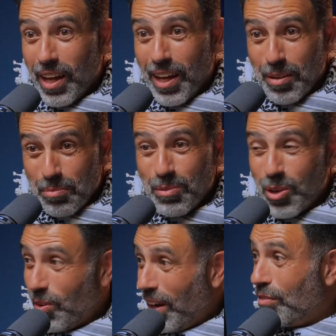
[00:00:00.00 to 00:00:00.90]
I am
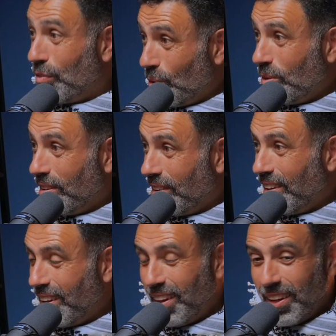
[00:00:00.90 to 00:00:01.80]
grateful
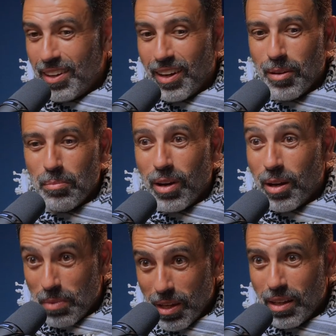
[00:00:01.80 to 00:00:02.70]
that
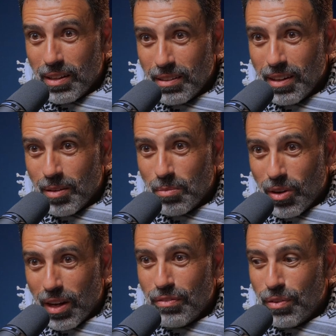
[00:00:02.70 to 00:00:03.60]
I'm here. I'm
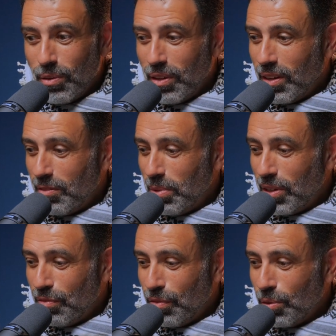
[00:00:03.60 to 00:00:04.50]
grateful that I've
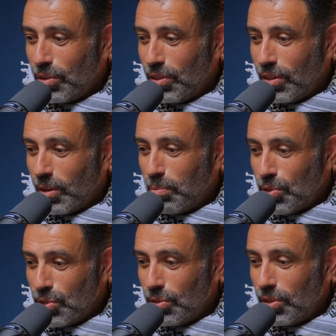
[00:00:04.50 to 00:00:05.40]
been afforded an
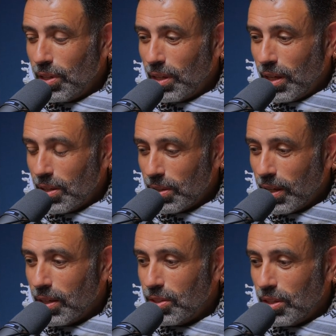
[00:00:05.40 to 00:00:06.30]
opportunity and
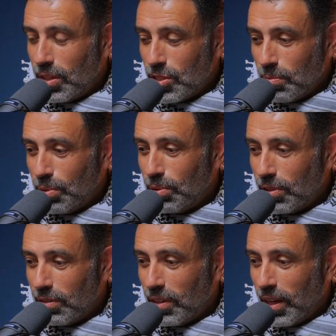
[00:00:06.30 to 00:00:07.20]
education, the
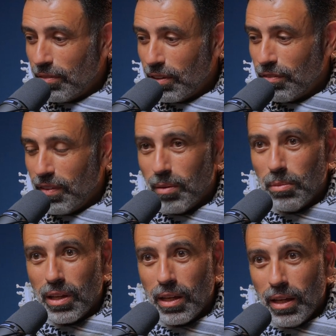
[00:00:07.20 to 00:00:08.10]
support of a loving
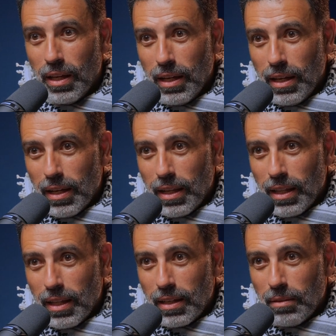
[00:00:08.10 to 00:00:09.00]
family
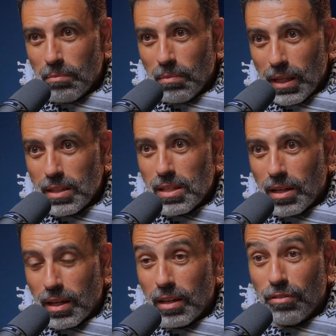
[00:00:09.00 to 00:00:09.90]
that means
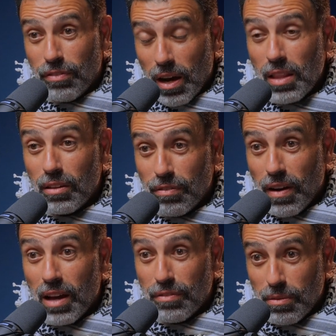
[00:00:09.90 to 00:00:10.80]
that I can fight the
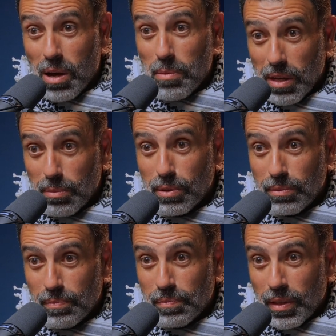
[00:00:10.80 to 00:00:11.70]
fight for my people.